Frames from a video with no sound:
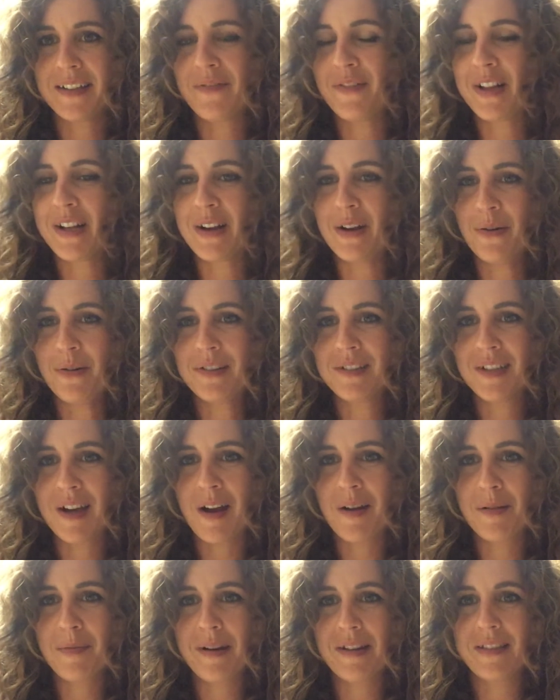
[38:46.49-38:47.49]
I feel like I always
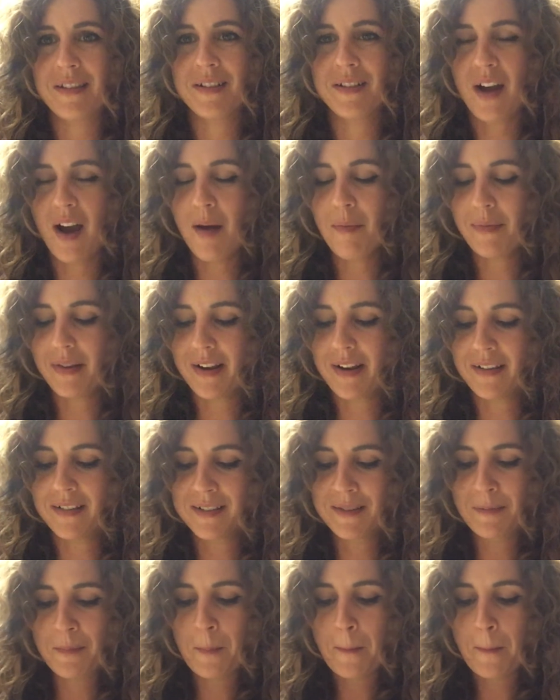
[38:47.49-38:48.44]
talk about the toppings,